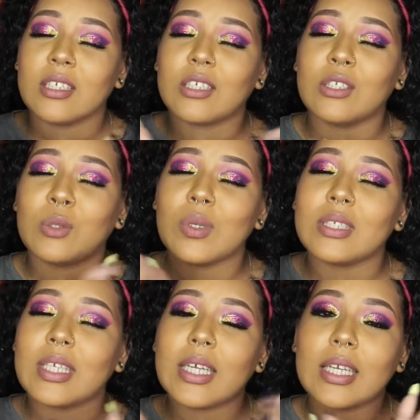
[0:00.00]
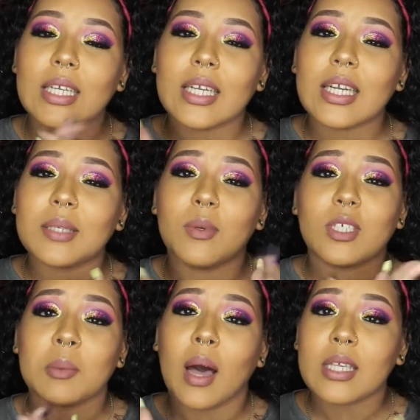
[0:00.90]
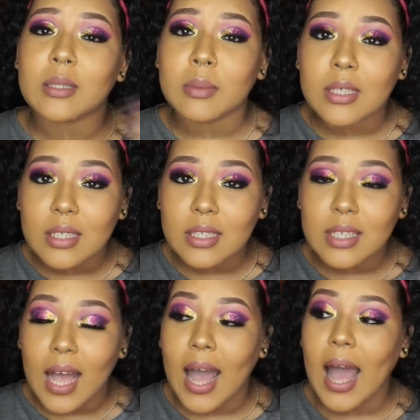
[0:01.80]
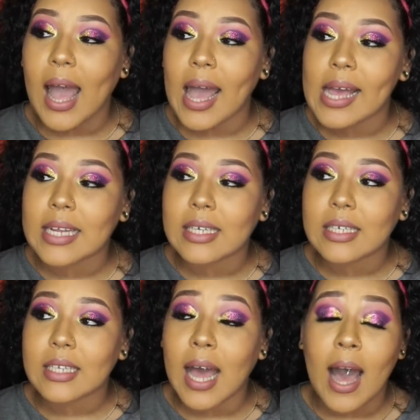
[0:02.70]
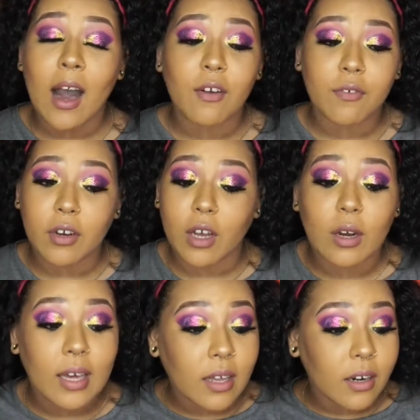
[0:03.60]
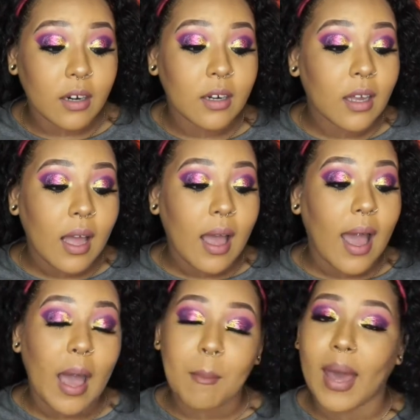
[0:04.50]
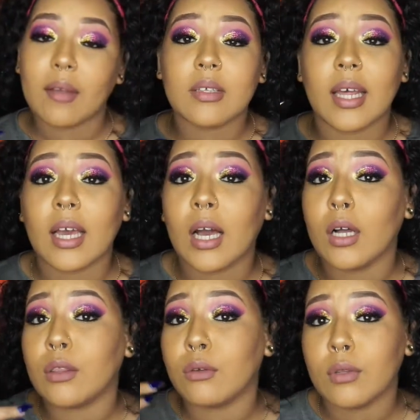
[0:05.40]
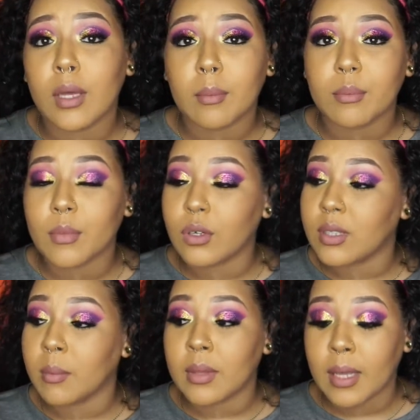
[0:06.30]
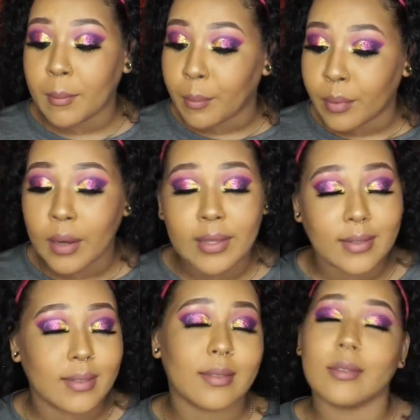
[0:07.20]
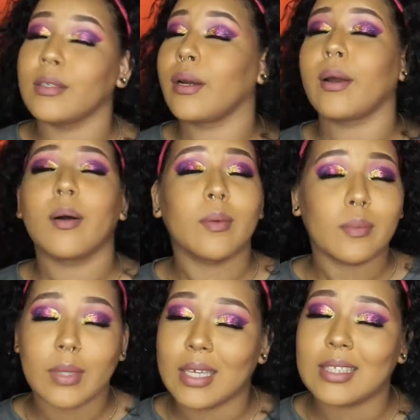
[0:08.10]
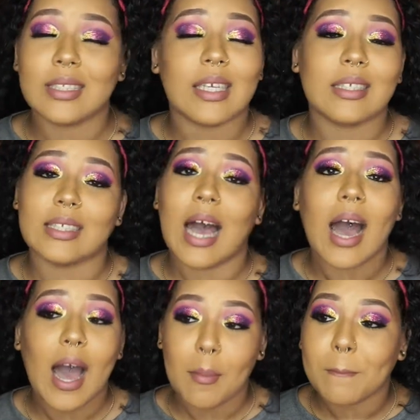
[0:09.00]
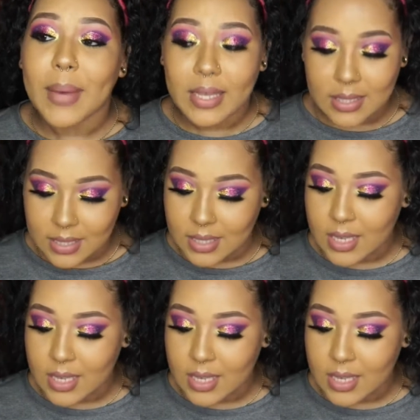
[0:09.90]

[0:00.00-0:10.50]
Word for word: just twist it as much as possible and I'll figure out later I might have to like cut through them or something but girl it's it's a hot mess